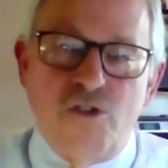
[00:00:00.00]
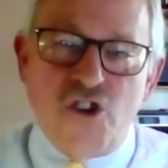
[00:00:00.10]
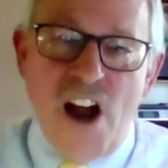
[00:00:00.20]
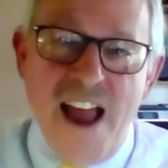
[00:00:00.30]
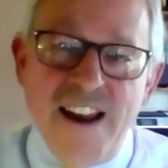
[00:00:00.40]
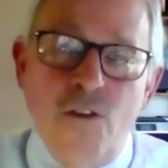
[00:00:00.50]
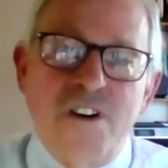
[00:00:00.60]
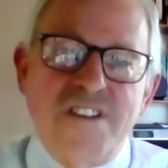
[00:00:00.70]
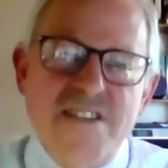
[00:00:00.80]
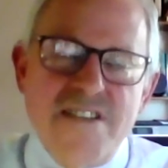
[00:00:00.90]
China
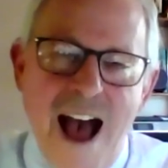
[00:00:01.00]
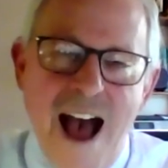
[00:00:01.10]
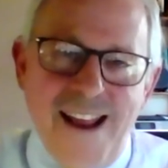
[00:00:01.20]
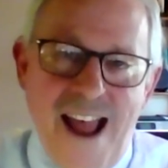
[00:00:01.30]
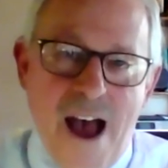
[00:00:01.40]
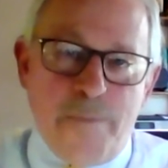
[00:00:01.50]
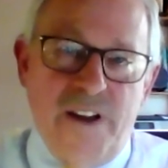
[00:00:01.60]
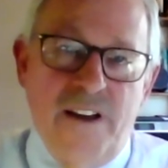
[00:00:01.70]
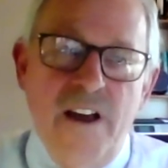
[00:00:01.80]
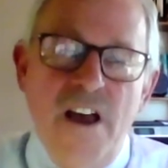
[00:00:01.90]
was not
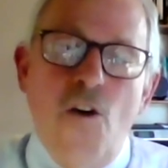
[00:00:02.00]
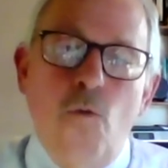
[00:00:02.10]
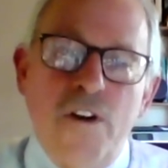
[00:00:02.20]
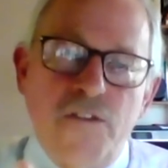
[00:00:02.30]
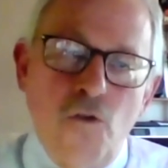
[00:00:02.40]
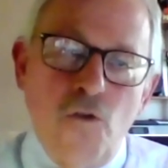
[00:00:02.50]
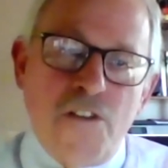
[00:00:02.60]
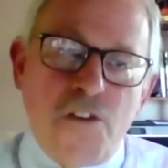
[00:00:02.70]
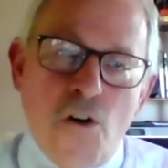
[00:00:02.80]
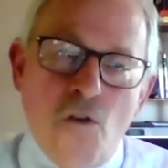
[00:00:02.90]
happy with
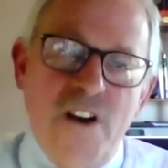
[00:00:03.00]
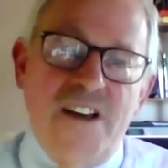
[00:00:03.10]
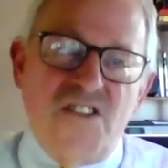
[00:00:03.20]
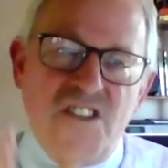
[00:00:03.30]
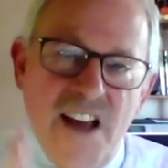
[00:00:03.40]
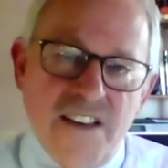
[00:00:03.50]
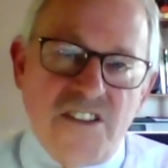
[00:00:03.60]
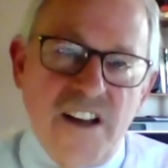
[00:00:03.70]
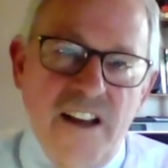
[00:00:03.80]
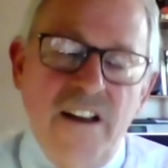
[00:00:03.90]
North Korea's
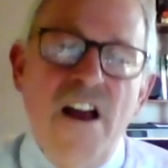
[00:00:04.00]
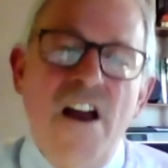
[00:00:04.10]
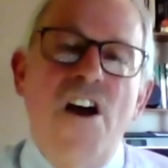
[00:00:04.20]
testing,